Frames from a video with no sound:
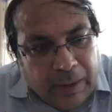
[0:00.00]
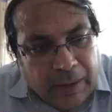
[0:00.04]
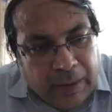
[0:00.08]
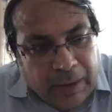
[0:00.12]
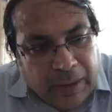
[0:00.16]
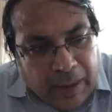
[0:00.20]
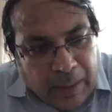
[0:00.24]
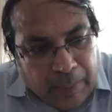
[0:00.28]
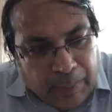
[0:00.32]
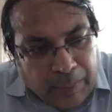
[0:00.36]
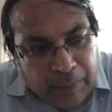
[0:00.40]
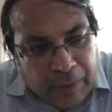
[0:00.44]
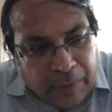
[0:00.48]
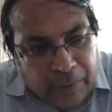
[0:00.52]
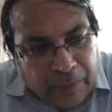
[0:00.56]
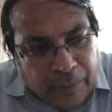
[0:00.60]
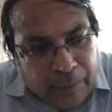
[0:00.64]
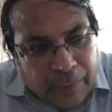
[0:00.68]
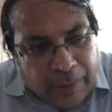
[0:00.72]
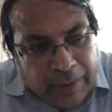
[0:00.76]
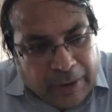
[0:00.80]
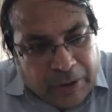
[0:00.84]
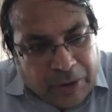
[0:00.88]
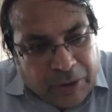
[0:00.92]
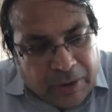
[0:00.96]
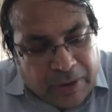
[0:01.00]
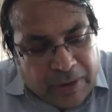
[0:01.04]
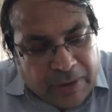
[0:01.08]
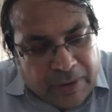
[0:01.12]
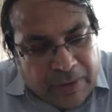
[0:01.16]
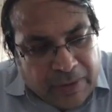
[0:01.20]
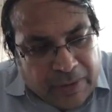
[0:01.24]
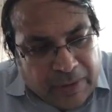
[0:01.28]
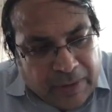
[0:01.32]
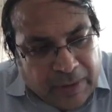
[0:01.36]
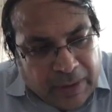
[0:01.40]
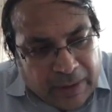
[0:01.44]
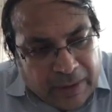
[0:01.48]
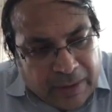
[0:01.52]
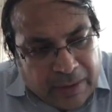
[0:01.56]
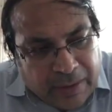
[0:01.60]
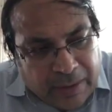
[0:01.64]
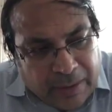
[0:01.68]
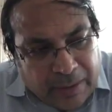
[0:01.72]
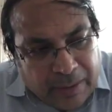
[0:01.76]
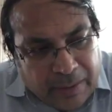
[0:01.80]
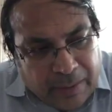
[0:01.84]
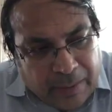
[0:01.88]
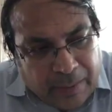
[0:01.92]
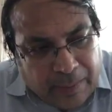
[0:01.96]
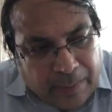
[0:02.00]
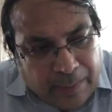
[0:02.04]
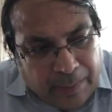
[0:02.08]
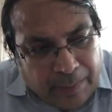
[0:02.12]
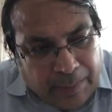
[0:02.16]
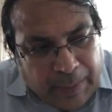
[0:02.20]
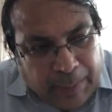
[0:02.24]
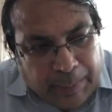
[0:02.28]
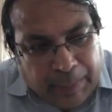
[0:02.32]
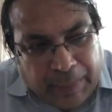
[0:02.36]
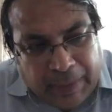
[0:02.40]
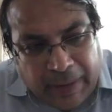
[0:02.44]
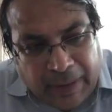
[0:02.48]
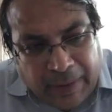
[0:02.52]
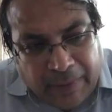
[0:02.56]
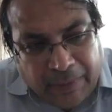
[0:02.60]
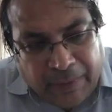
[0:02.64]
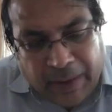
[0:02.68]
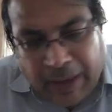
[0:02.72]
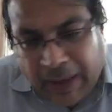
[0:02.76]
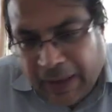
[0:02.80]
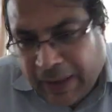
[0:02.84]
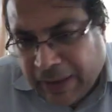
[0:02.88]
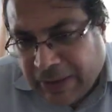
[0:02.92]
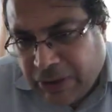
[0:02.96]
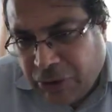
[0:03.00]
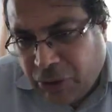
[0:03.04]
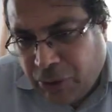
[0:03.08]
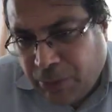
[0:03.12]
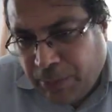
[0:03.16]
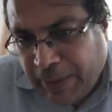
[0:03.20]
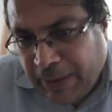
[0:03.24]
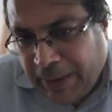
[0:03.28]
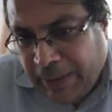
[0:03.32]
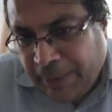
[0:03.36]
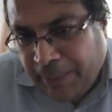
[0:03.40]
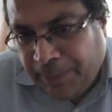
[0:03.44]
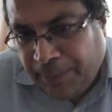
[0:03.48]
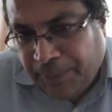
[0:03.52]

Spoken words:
Couple of questions that people have asked me.